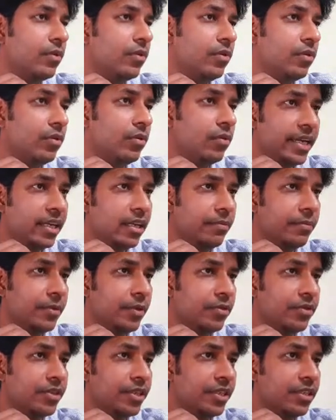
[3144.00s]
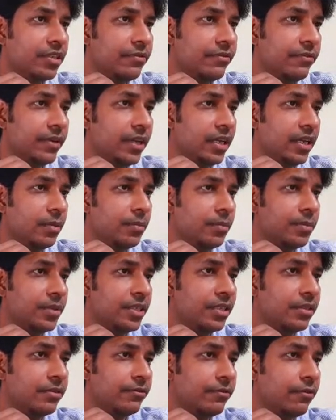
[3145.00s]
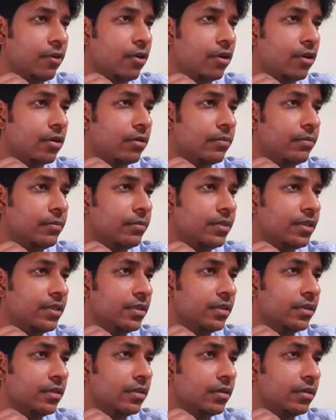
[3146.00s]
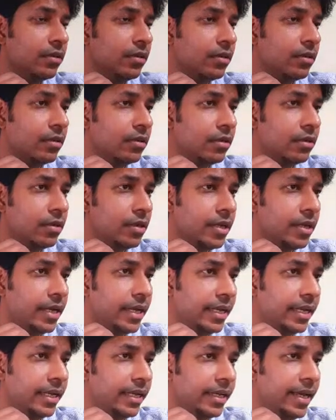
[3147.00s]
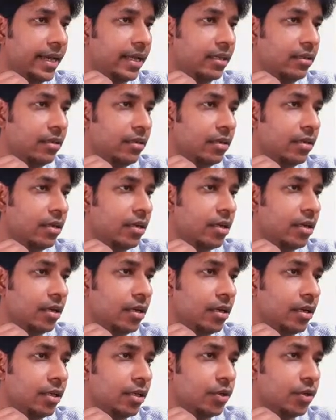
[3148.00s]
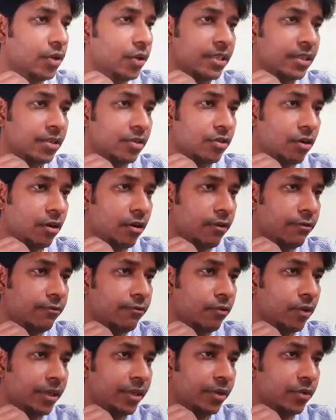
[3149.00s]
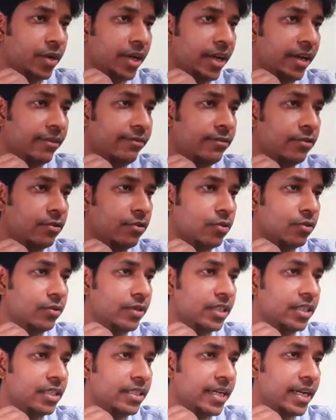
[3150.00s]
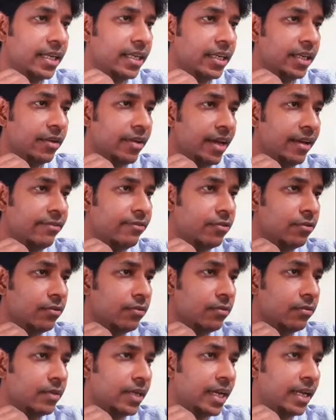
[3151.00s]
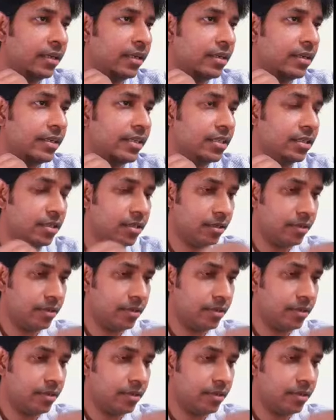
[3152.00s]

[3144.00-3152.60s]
you just fill up these forms, and then to get this 40% off, what you have to do is that you have to enter this